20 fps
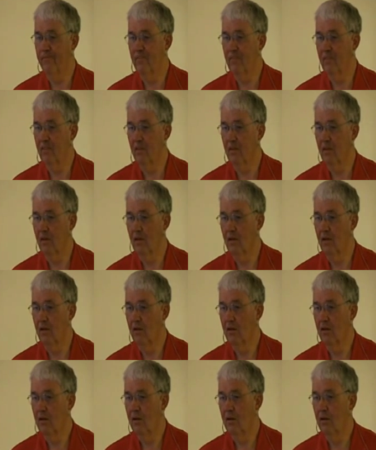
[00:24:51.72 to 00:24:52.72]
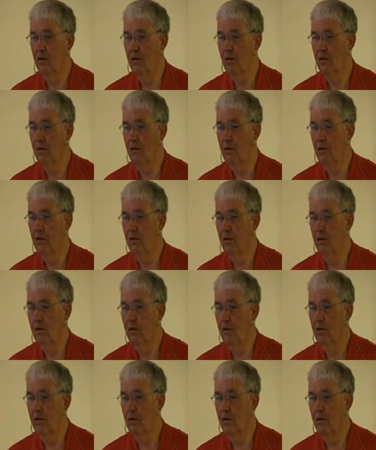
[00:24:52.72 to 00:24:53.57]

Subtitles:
Nobody speaks.